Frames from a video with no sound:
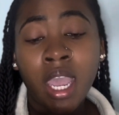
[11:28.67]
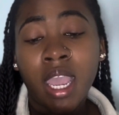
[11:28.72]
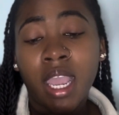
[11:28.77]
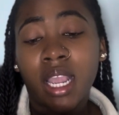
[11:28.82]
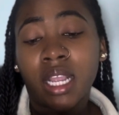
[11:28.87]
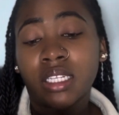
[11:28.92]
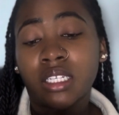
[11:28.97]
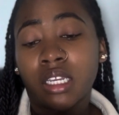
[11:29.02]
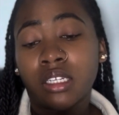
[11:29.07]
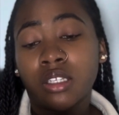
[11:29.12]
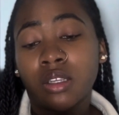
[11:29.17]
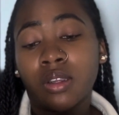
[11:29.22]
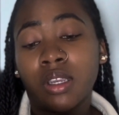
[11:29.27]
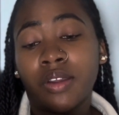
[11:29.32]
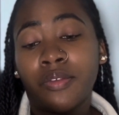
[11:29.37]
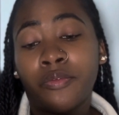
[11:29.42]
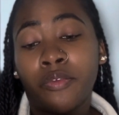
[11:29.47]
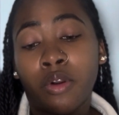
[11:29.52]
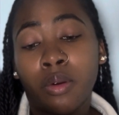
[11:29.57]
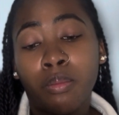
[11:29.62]
It's also good
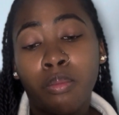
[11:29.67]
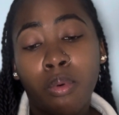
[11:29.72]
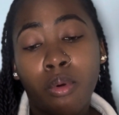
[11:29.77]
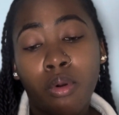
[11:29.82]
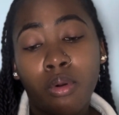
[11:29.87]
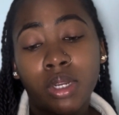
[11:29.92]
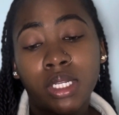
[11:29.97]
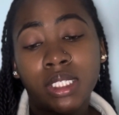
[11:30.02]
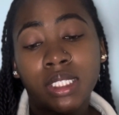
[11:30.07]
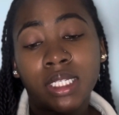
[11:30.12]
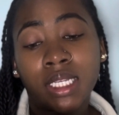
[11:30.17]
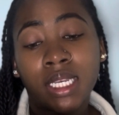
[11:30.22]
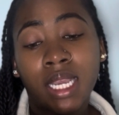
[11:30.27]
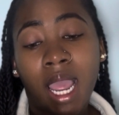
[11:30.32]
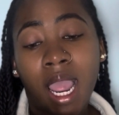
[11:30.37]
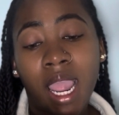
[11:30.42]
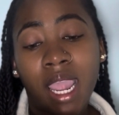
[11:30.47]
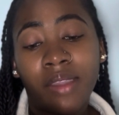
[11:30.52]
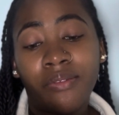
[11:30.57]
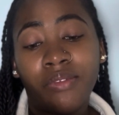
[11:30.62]
for poison,
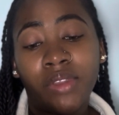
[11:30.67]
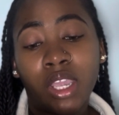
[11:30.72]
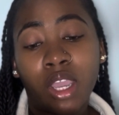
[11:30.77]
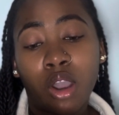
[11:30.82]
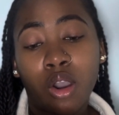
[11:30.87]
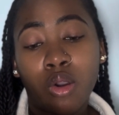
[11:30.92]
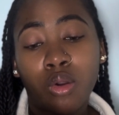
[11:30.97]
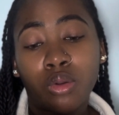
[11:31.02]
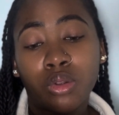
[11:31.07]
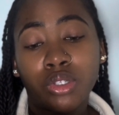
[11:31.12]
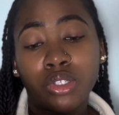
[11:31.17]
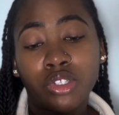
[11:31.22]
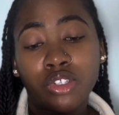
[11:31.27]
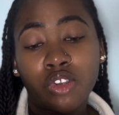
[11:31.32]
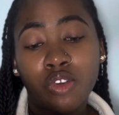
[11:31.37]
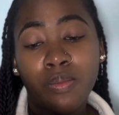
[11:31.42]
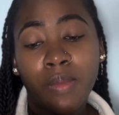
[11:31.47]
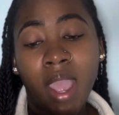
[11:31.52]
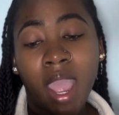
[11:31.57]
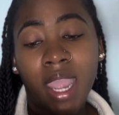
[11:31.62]
ivy, oak,
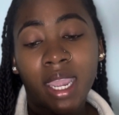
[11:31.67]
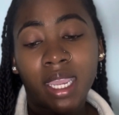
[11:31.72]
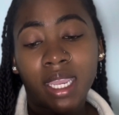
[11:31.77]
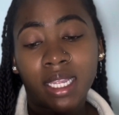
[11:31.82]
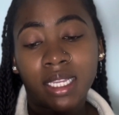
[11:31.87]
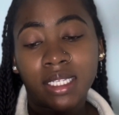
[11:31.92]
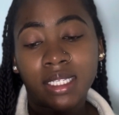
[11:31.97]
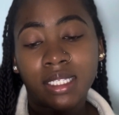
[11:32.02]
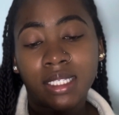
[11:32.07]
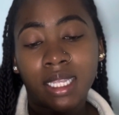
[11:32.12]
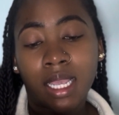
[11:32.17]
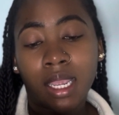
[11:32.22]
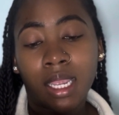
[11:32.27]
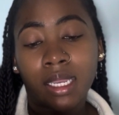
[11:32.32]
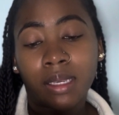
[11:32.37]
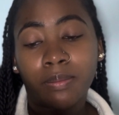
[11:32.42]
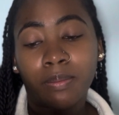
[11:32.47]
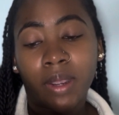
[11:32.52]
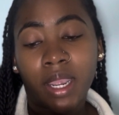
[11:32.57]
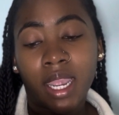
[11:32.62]
sumac, insect
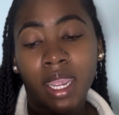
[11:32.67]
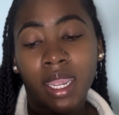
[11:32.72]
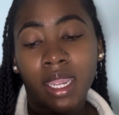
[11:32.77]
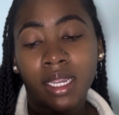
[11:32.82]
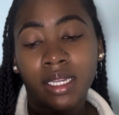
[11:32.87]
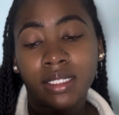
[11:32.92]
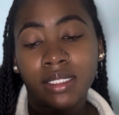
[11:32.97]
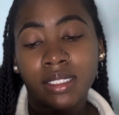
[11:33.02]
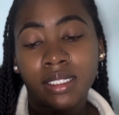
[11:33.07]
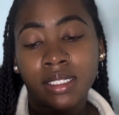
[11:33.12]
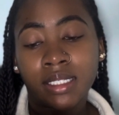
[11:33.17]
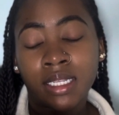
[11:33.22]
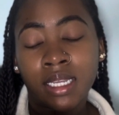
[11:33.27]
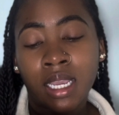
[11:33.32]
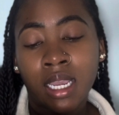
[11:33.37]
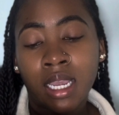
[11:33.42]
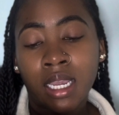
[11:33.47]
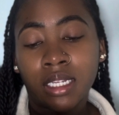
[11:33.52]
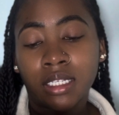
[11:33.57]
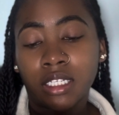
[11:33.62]
bites,
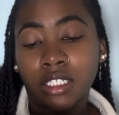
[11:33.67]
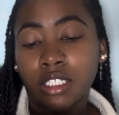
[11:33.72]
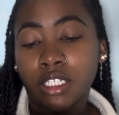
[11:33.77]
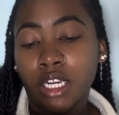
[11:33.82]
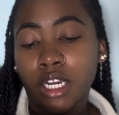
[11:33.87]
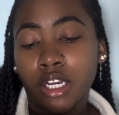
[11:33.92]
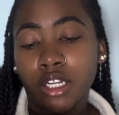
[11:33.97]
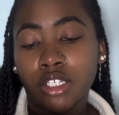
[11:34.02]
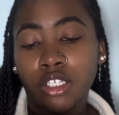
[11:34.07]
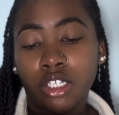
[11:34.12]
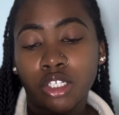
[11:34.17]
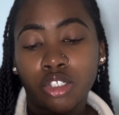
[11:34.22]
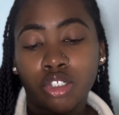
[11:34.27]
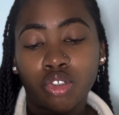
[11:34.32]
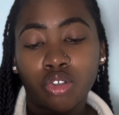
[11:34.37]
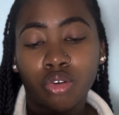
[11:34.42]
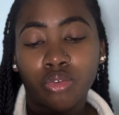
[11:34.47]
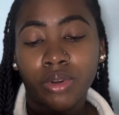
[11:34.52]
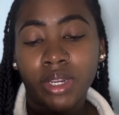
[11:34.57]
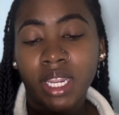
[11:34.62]
detergent,
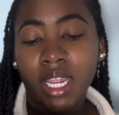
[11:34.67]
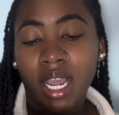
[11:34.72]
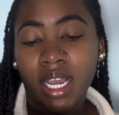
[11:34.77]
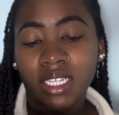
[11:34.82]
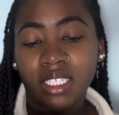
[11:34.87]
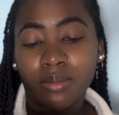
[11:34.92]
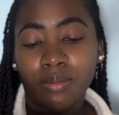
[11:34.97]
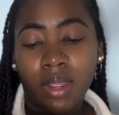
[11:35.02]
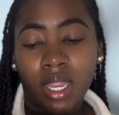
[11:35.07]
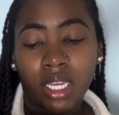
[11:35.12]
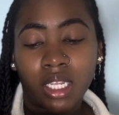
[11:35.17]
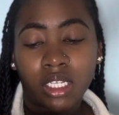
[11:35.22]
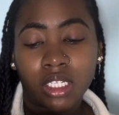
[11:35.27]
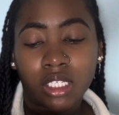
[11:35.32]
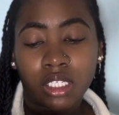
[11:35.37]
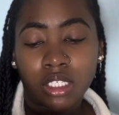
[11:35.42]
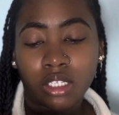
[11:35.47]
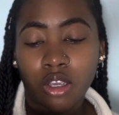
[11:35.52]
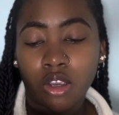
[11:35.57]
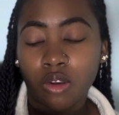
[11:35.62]
jewelry, cosmetics,
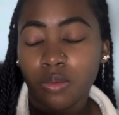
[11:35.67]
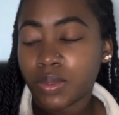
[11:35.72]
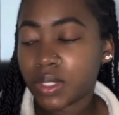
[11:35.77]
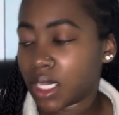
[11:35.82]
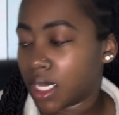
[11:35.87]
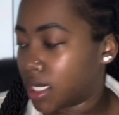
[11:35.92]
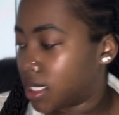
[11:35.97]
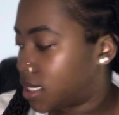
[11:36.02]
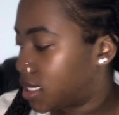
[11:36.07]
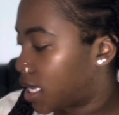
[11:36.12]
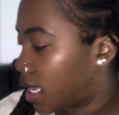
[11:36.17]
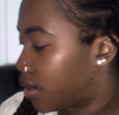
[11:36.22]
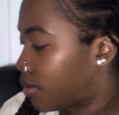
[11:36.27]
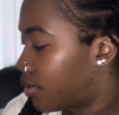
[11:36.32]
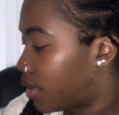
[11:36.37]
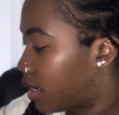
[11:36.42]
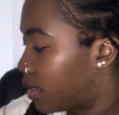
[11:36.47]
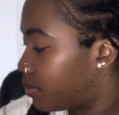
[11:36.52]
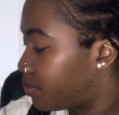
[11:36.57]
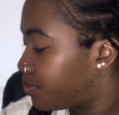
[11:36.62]
soaps,
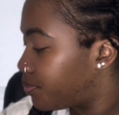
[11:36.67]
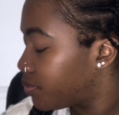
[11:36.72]
etc.